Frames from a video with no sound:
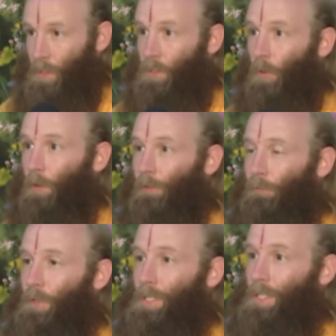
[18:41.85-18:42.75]
is going
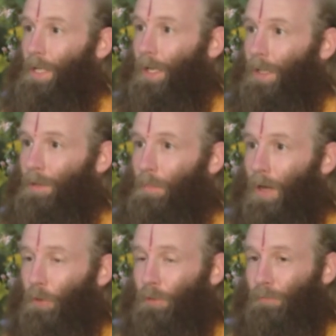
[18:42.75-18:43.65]
for the second
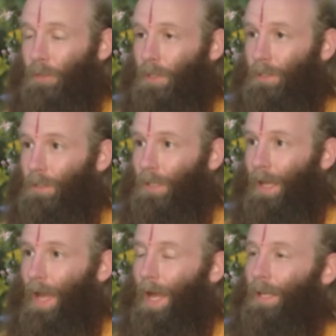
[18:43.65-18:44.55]
mouthful
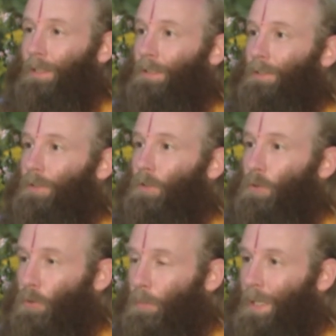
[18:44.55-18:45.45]
and
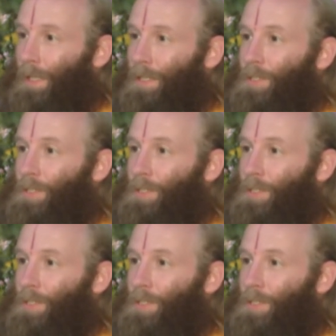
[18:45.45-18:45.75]
Rukmini